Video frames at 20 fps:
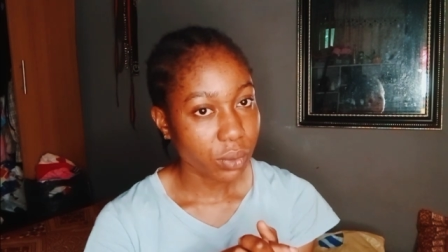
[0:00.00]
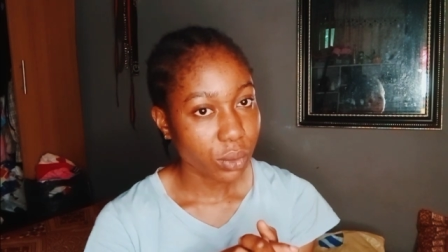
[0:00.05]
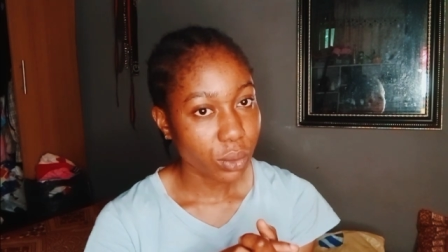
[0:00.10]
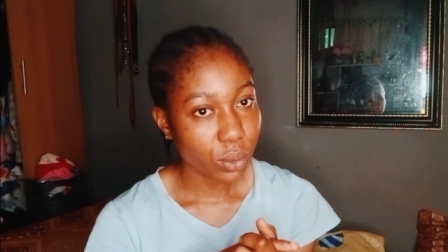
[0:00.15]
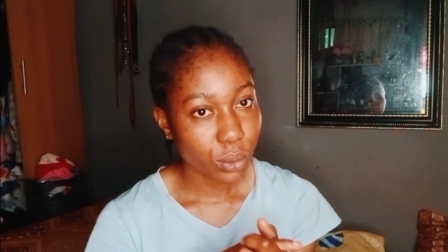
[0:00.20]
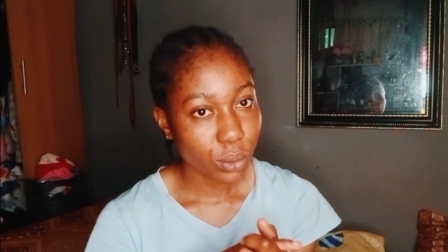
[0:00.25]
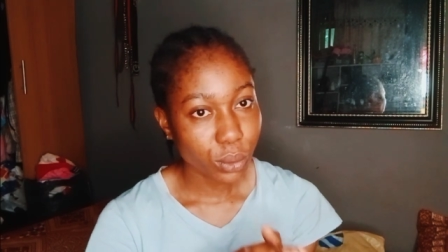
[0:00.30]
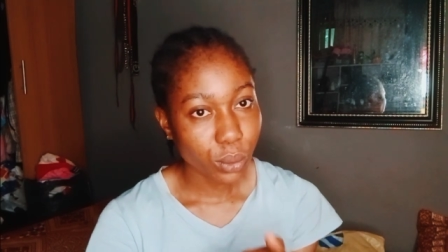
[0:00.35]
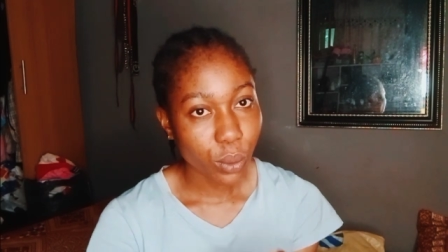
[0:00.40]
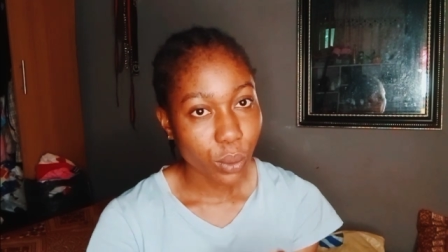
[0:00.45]

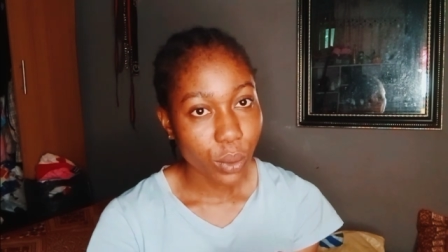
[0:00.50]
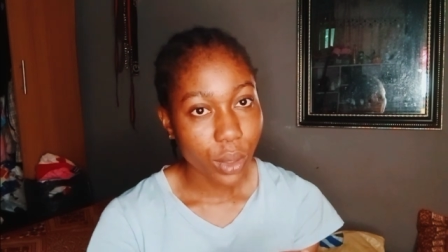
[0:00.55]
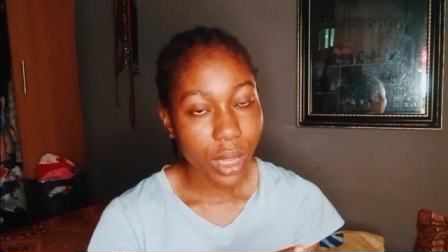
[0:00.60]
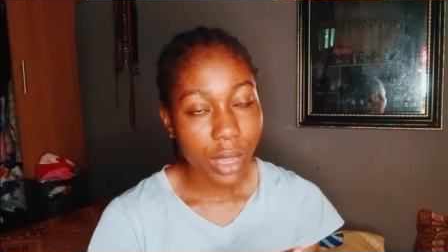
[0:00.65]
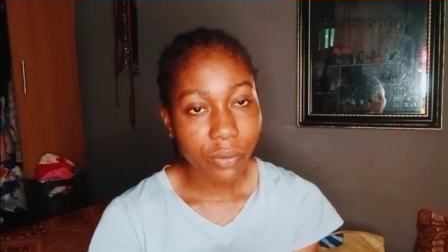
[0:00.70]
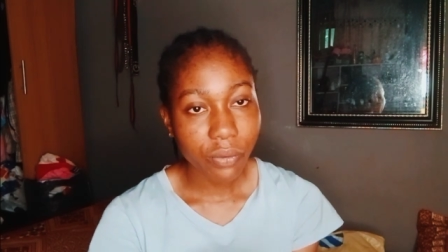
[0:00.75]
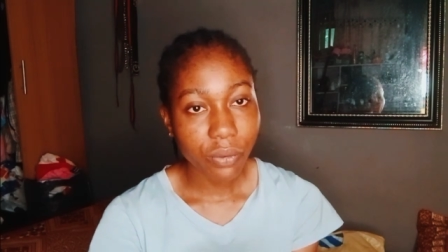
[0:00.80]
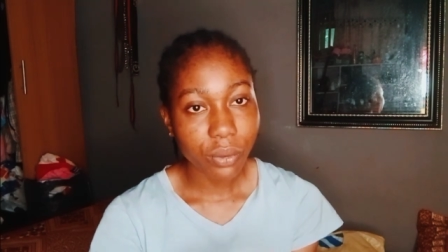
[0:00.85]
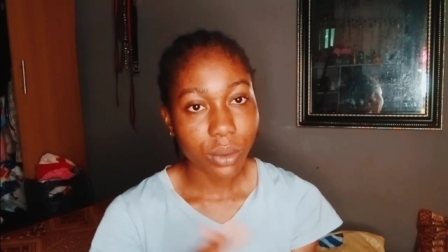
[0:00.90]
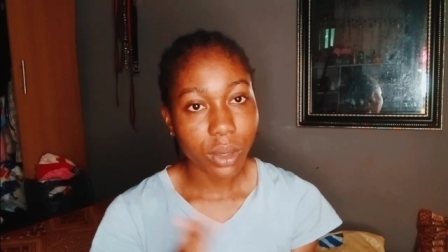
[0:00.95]
So if you
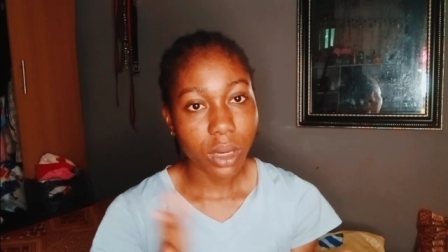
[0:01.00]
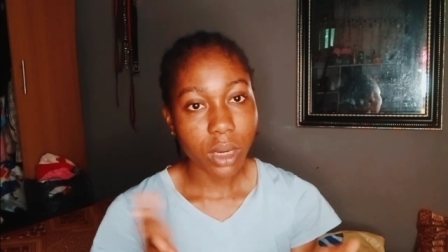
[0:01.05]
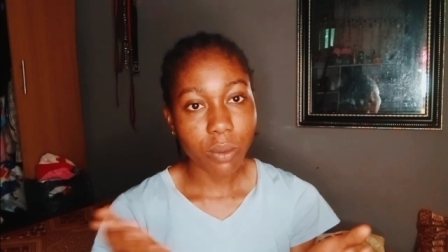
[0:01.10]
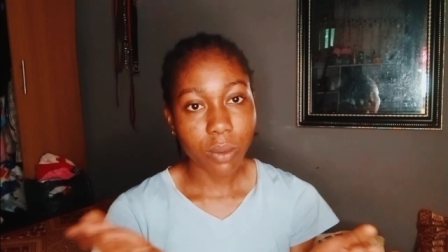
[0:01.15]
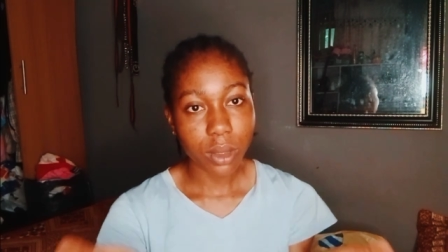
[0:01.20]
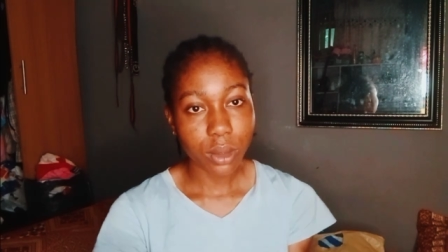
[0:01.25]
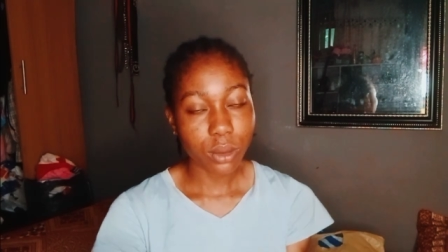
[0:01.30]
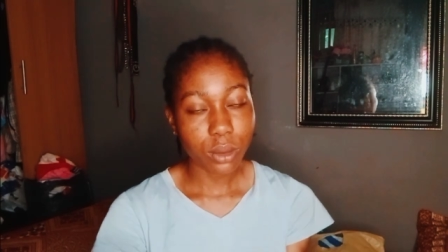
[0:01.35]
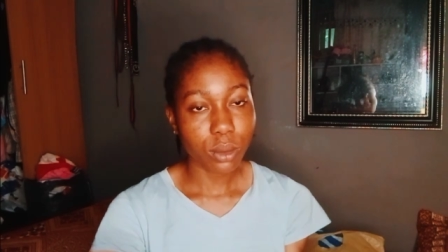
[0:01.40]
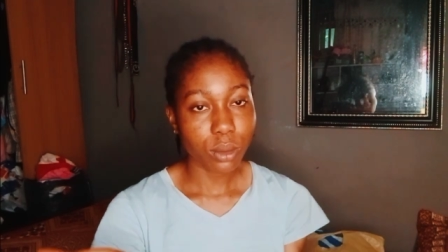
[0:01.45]
really want
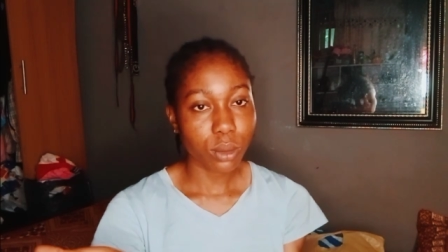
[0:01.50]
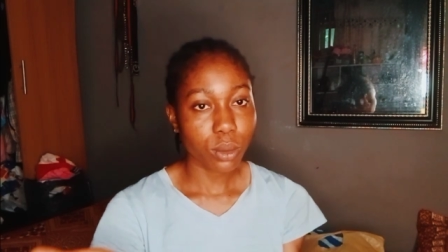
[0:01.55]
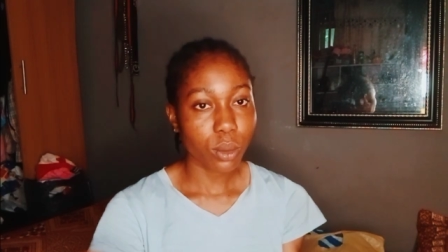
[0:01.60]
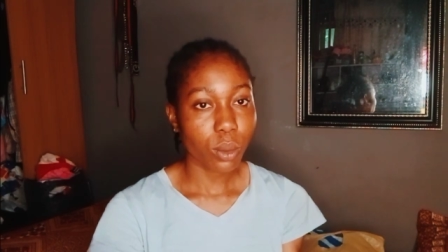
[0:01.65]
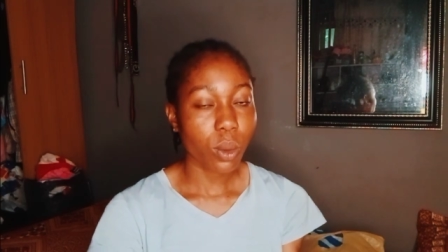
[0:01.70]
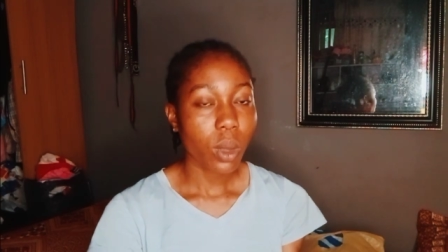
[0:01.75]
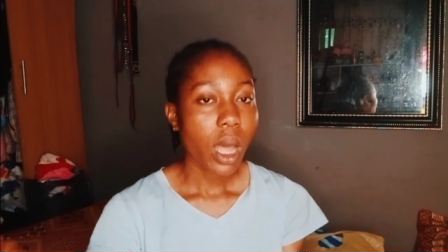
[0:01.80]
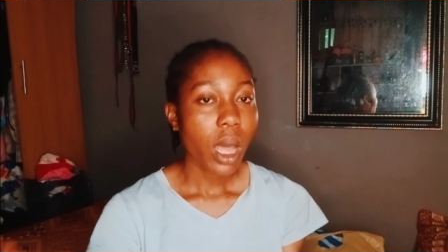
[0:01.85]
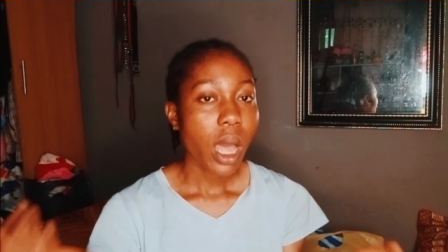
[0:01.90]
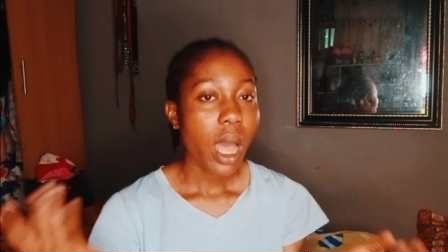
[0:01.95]
to know
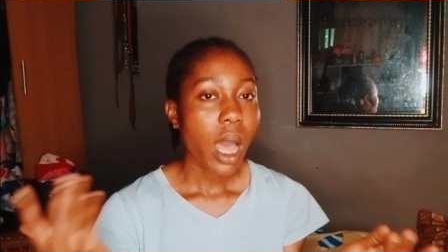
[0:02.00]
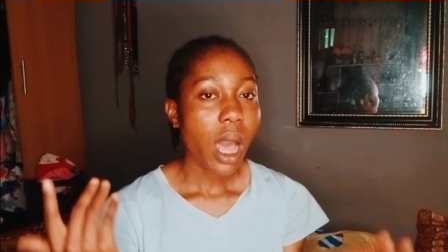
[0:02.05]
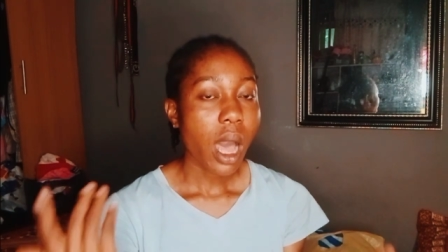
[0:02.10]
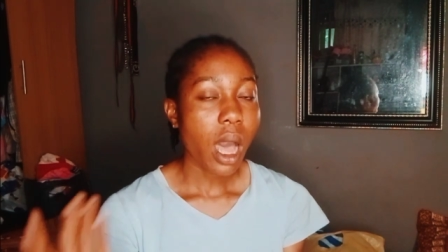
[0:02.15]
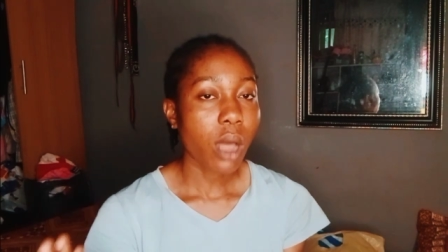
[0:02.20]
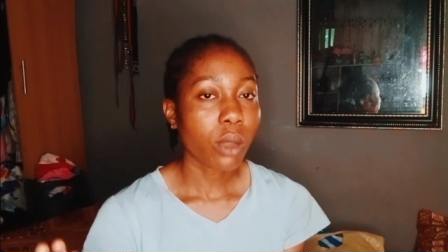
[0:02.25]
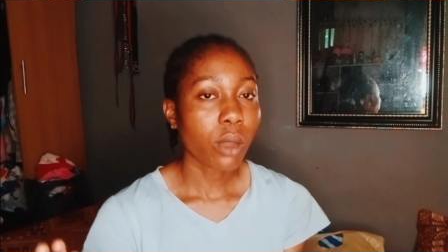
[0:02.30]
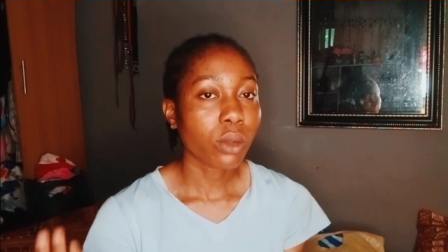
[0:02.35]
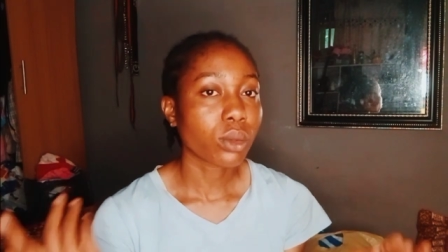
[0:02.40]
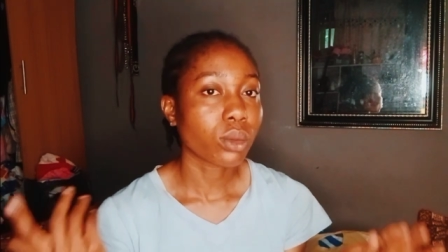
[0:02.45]
how
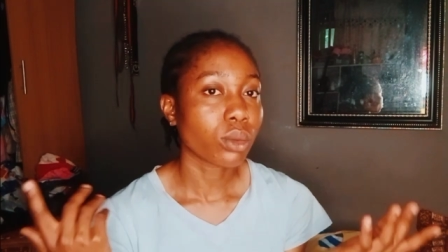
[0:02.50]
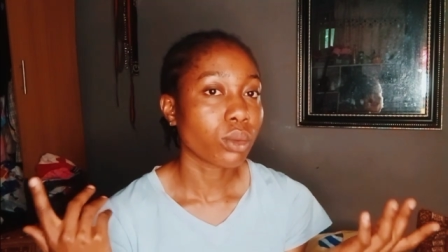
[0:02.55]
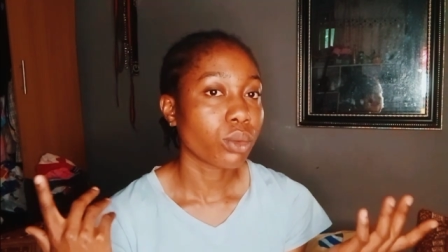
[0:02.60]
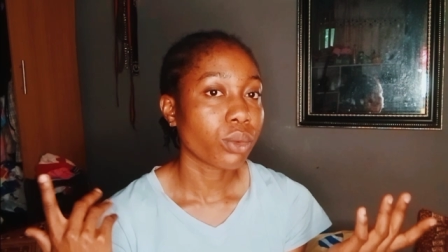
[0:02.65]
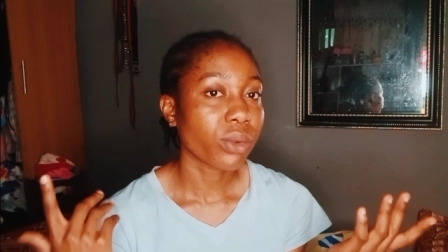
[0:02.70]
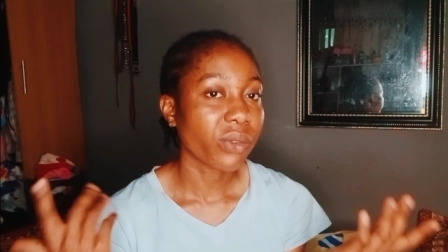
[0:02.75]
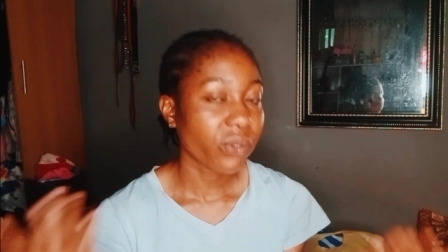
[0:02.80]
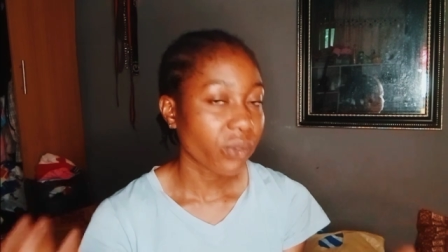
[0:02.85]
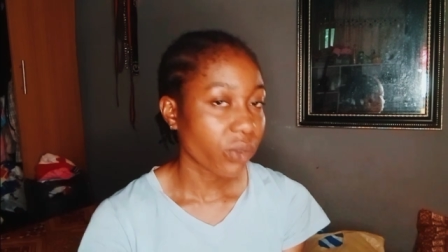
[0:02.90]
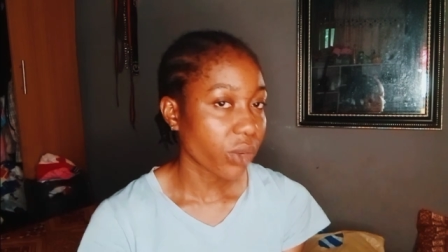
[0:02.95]
to
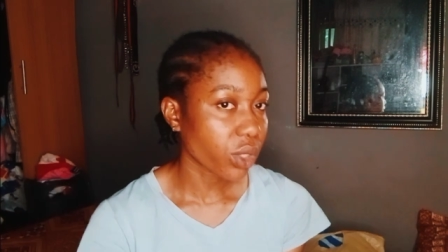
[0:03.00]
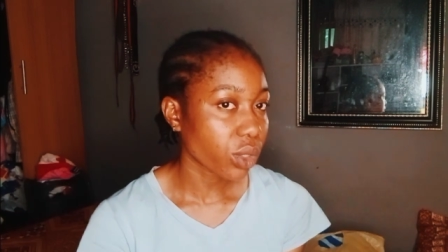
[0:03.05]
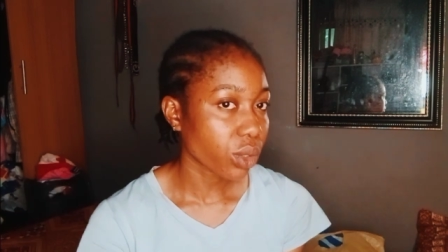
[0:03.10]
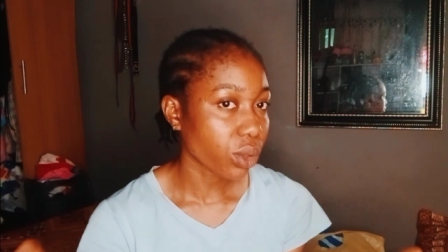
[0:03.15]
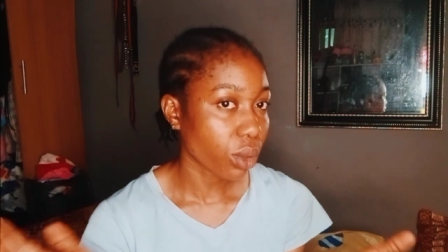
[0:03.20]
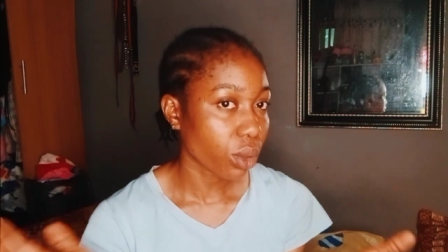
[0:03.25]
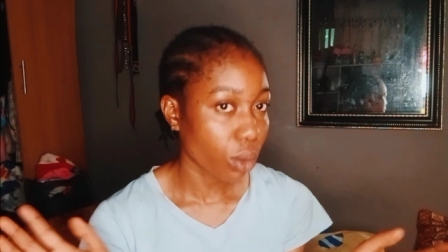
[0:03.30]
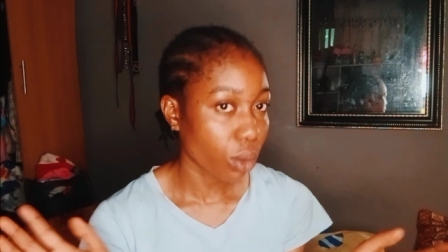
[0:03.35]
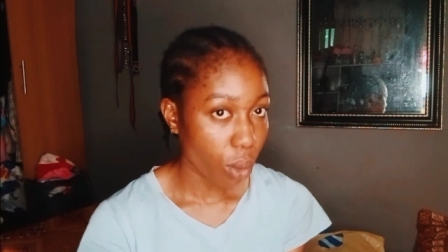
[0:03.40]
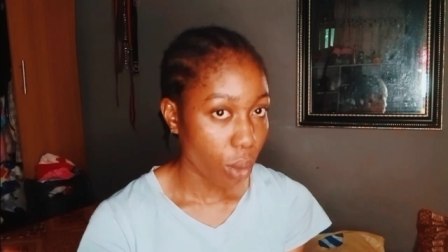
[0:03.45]
refresh your
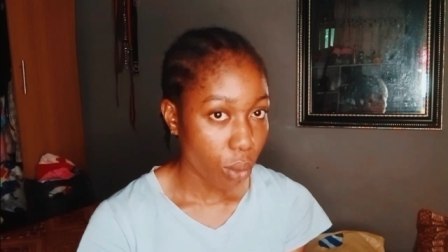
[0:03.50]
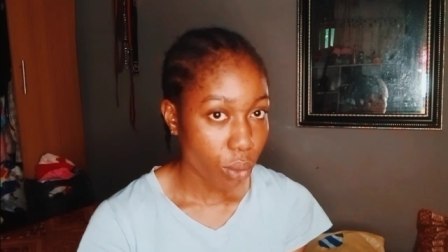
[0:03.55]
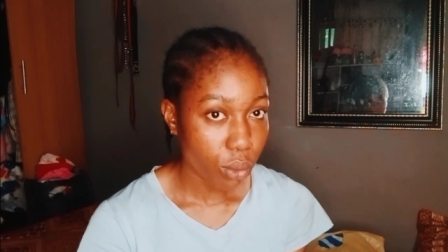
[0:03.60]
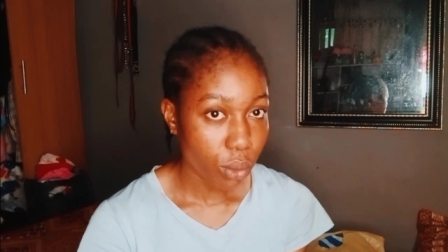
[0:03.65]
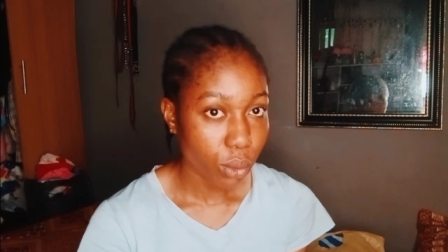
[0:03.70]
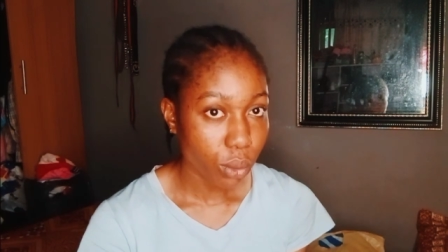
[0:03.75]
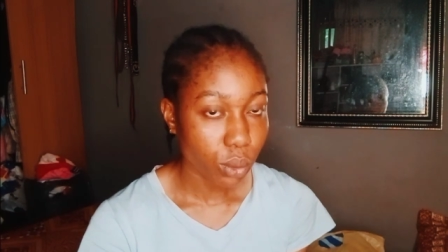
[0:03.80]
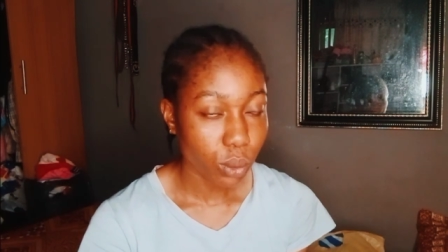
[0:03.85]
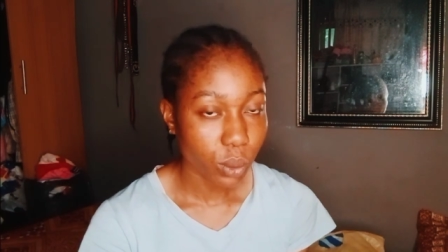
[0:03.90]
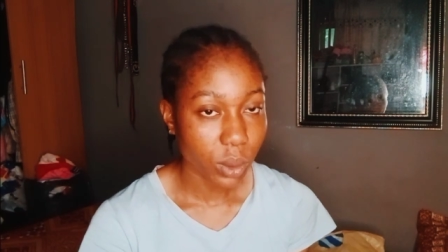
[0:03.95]
cornrows
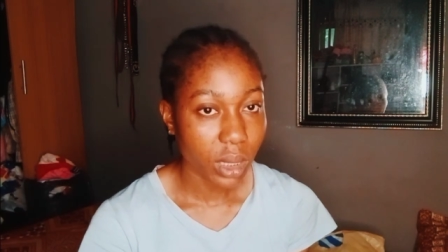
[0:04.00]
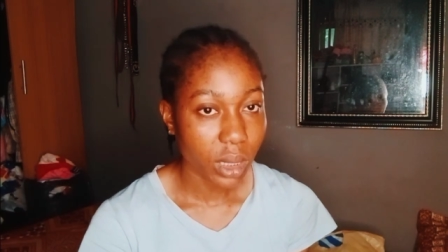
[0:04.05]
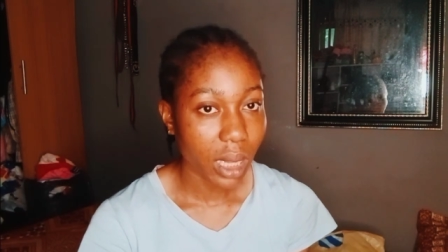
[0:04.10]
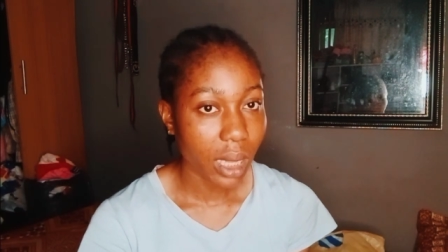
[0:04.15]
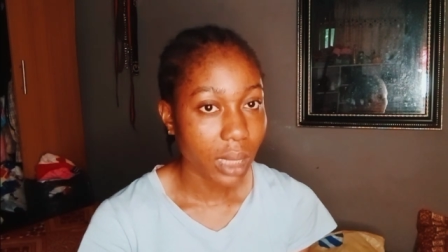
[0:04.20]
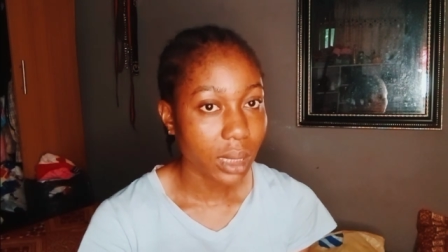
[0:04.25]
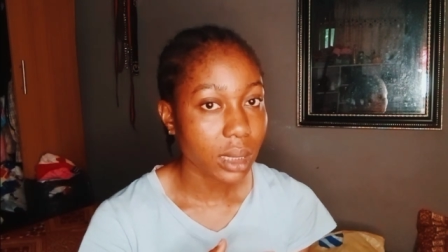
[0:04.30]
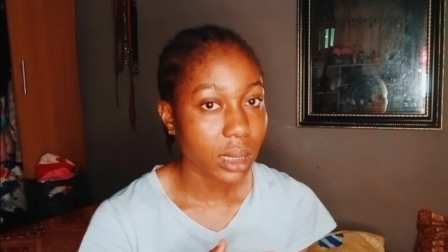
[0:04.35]
without